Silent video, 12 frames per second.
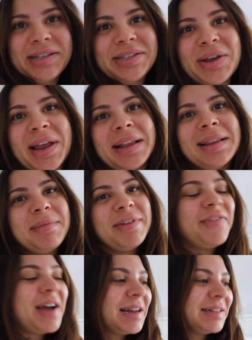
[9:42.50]
So yeah, let me
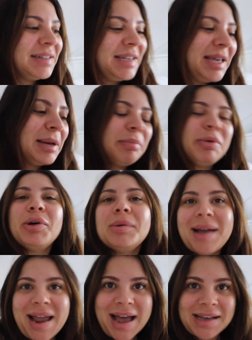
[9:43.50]
finally pull
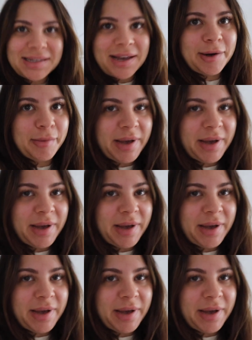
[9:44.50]
my ass out of